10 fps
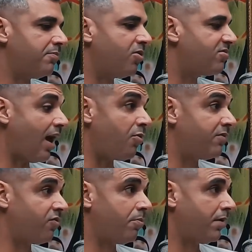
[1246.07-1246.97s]
because I went
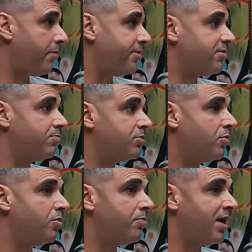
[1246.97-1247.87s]
from the bottom
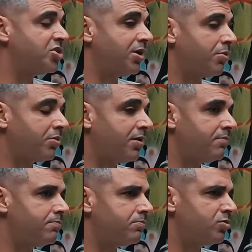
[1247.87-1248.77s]
to managing
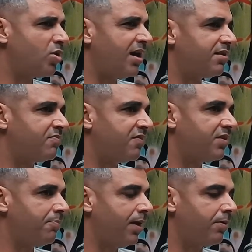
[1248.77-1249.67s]

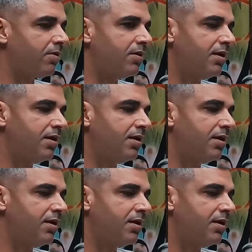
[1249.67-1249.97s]
250 people